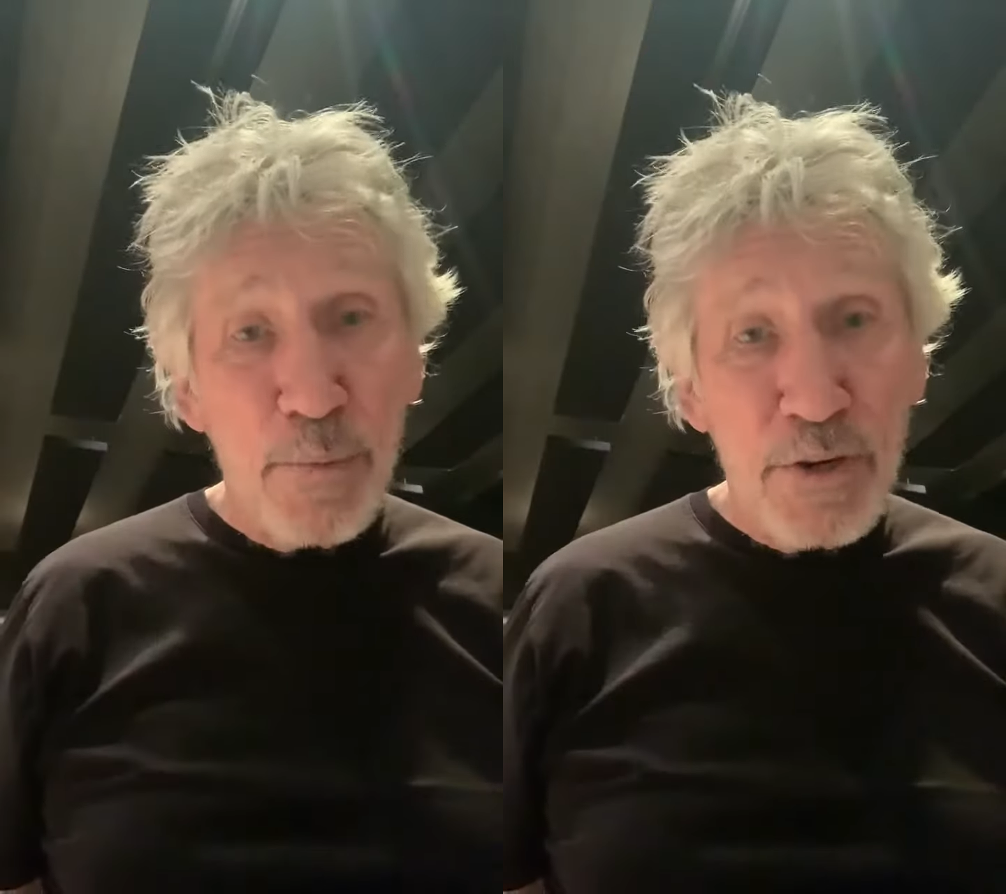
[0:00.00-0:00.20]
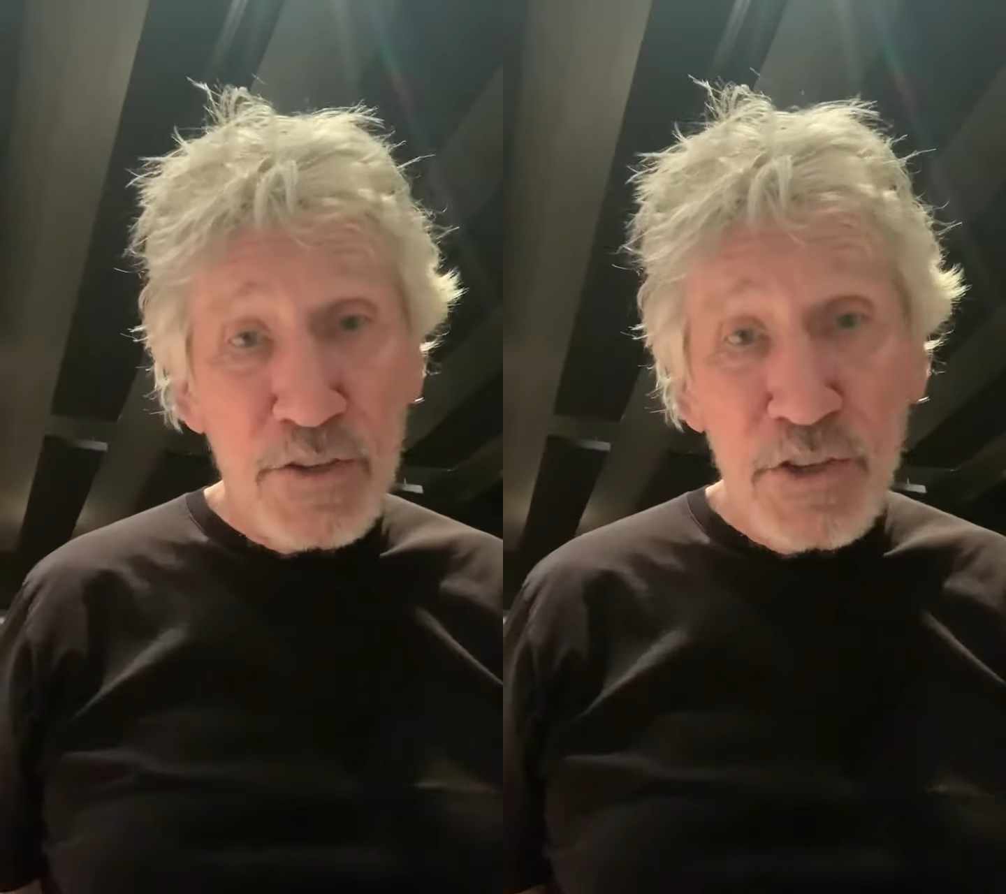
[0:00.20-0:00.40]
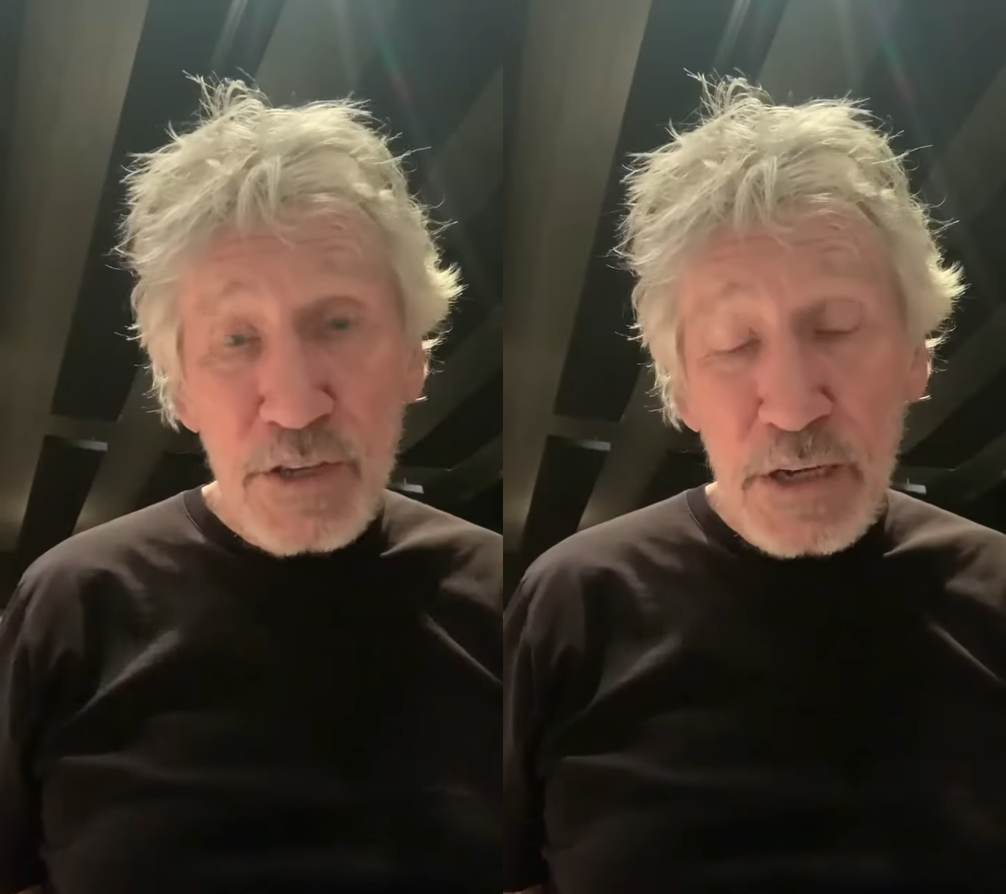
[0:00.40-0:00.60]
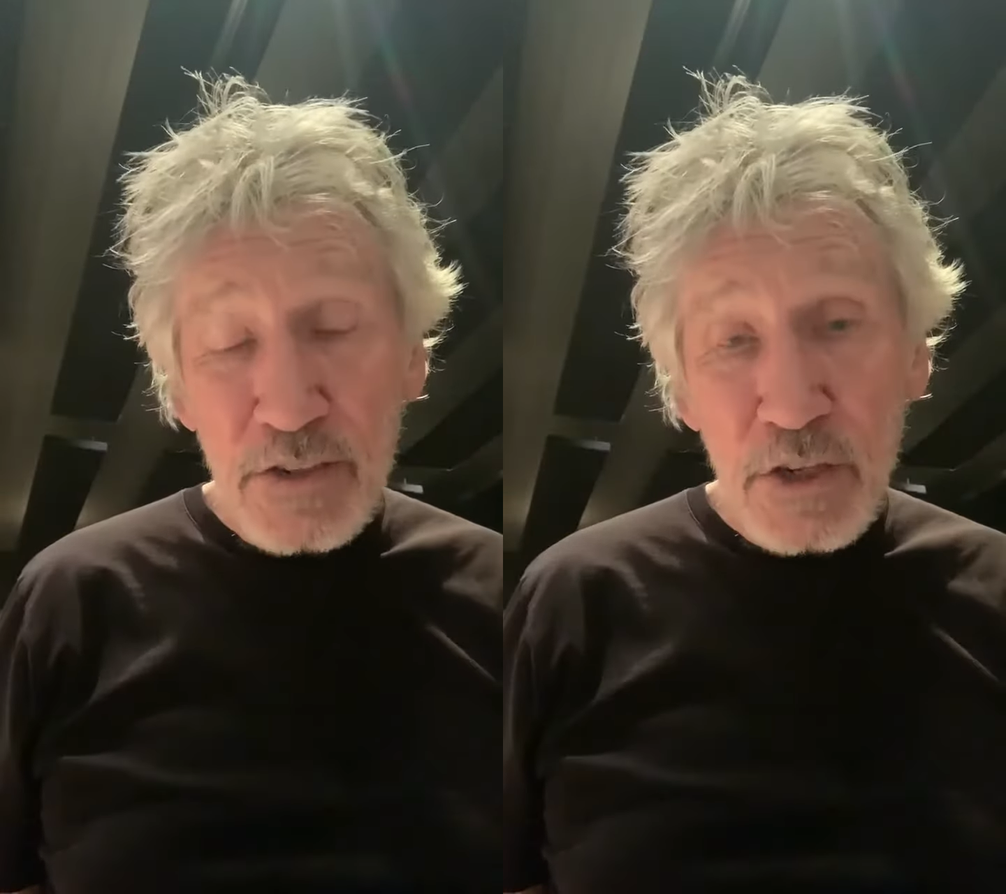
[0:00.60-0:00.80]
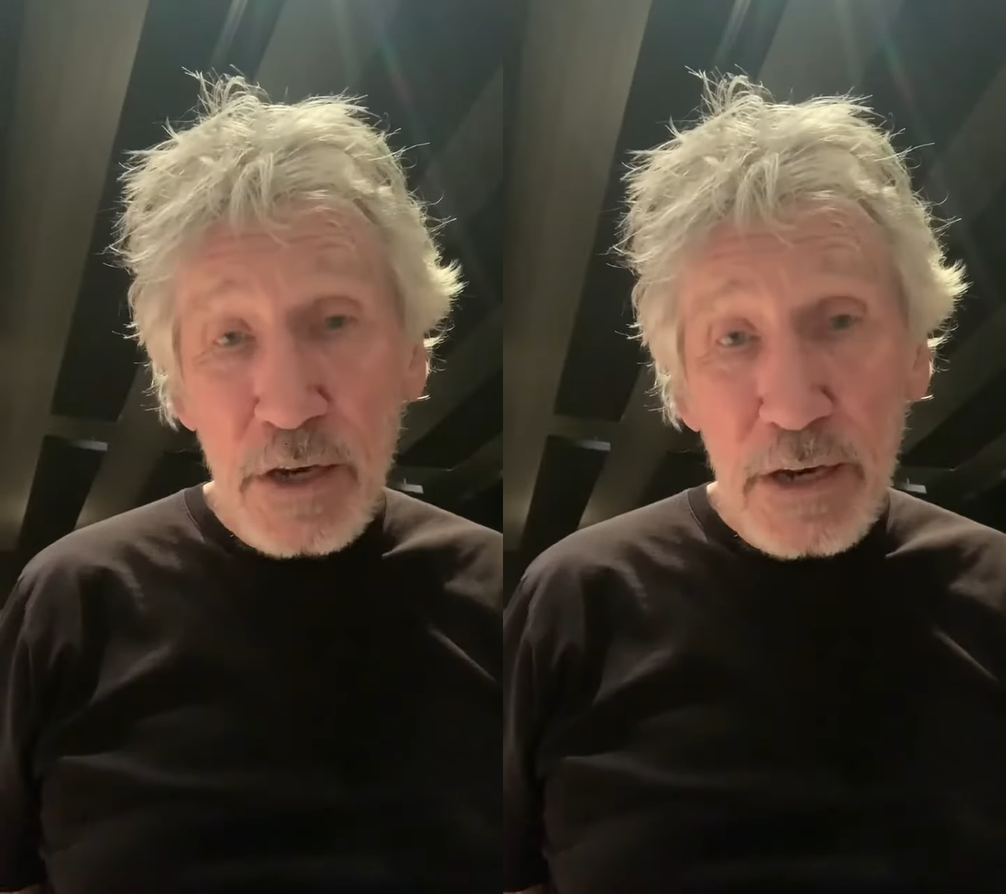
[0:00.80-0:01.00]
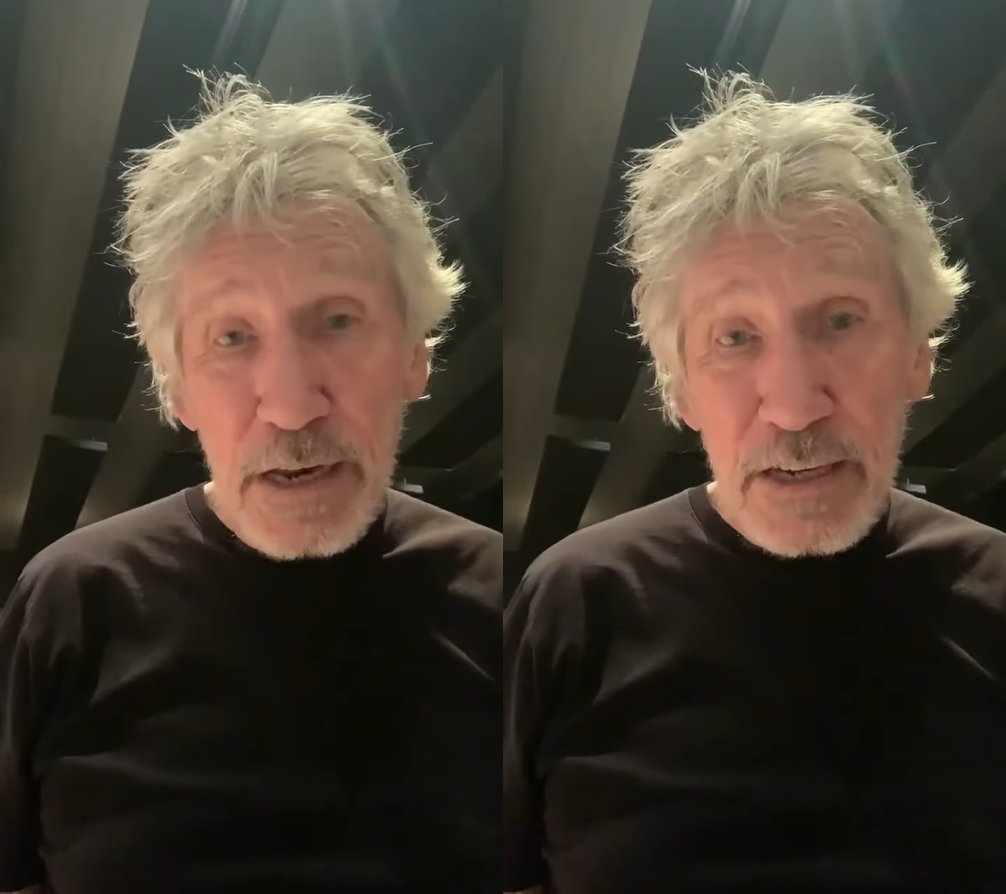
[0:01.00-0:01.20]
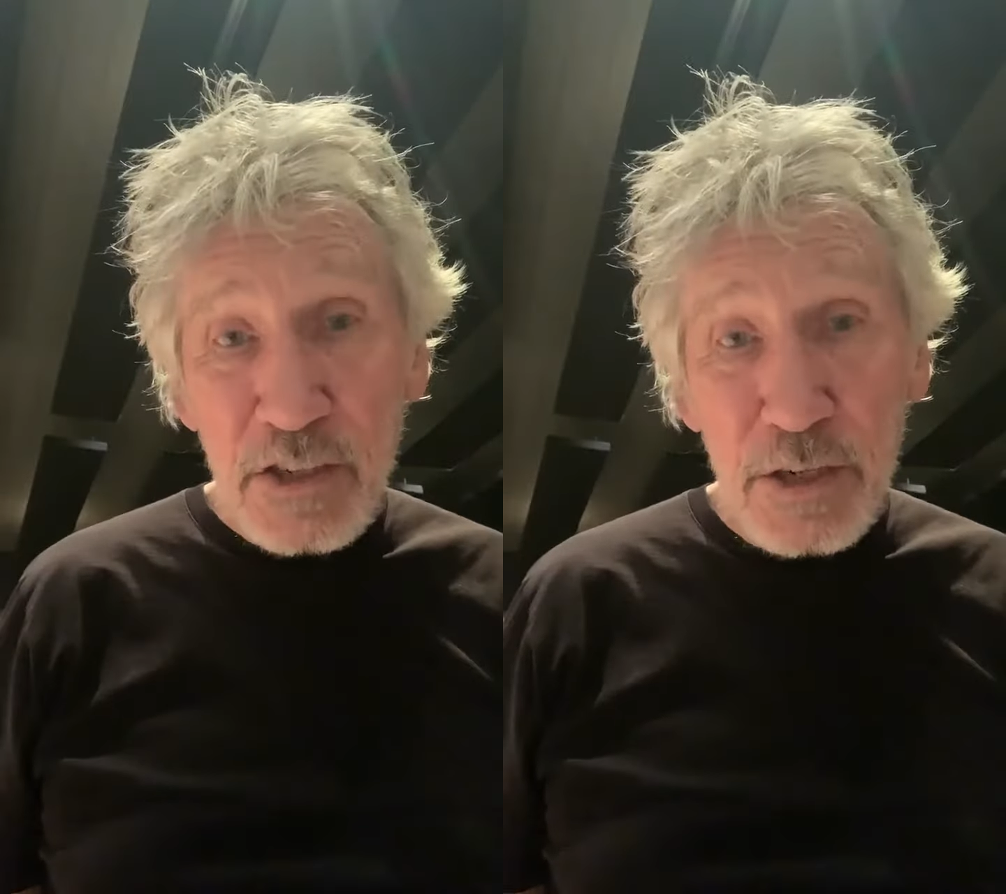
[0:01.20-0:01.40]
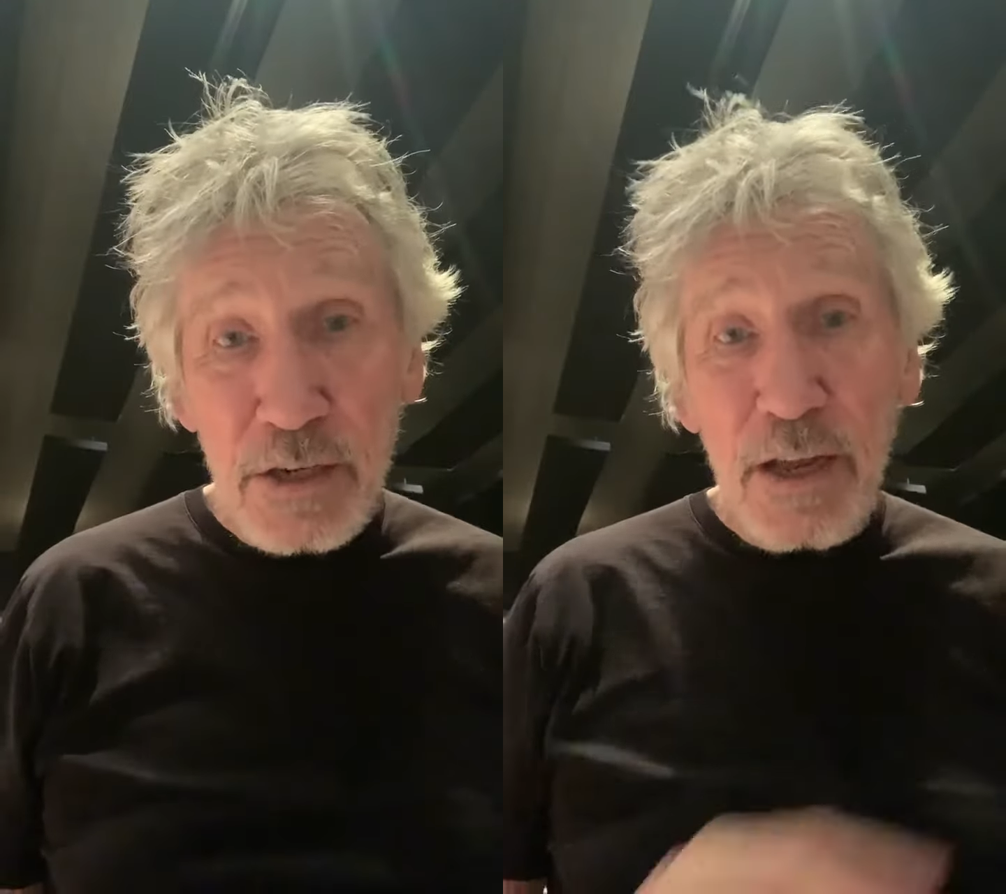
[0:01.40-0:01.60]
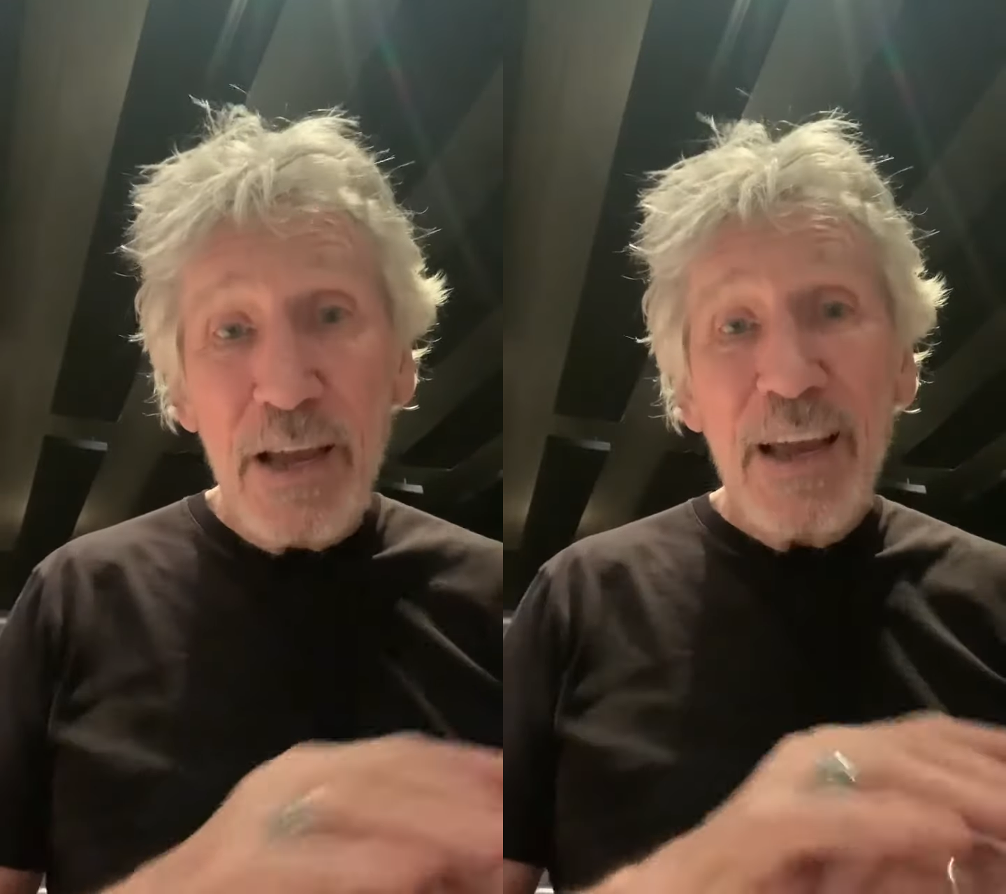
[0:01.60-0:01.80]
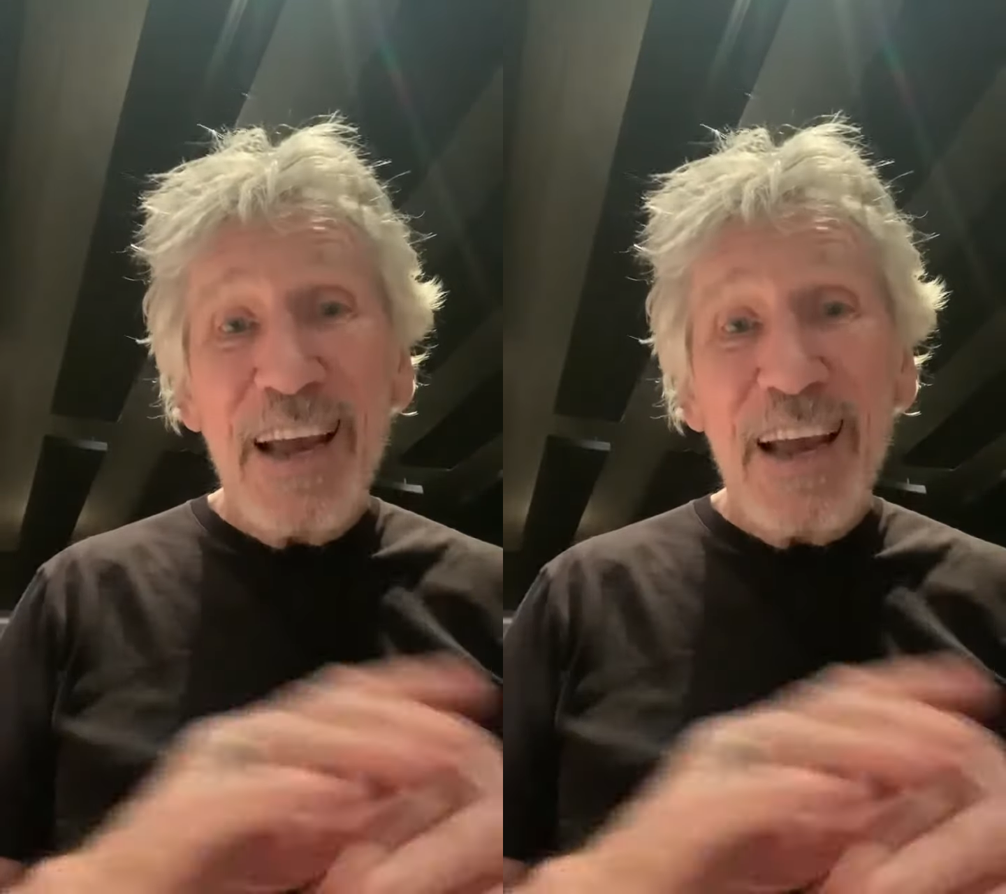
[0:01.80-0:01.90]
presidential election.